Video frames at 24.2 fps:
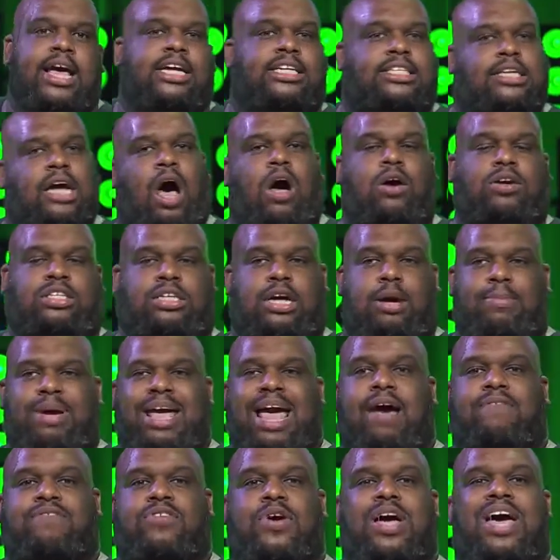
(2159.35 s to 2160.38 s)
Talk to me.
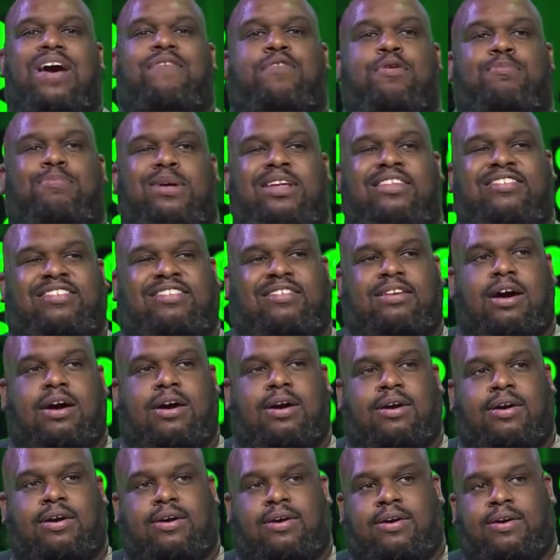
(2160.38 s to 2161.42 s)
Have you ever been
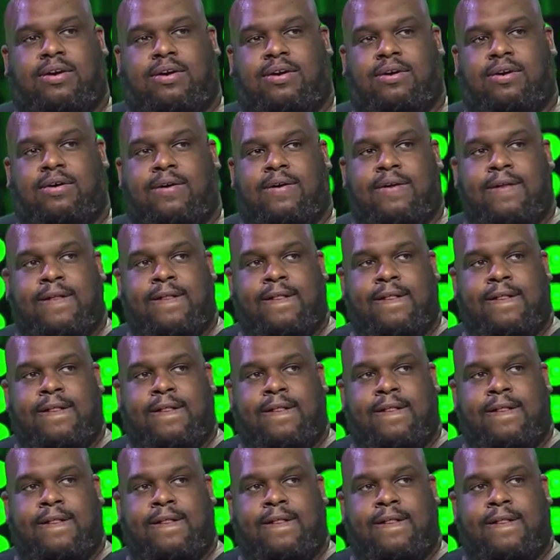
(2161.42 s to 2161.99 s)
stuck? Yeah.